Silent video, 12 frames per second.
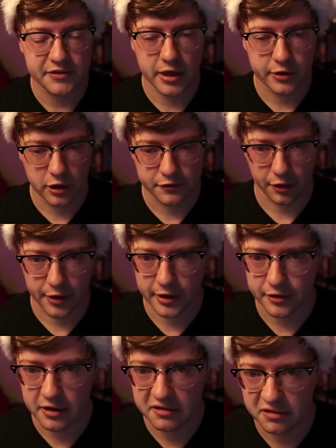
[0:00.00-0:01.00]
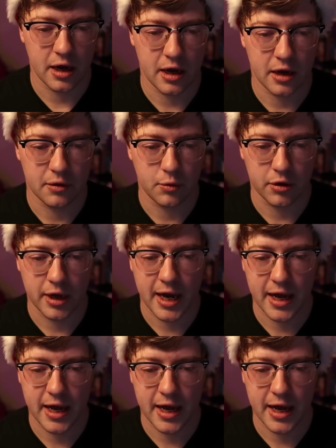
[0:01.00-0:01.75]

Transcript: have to iterate over the line, right? Uh, while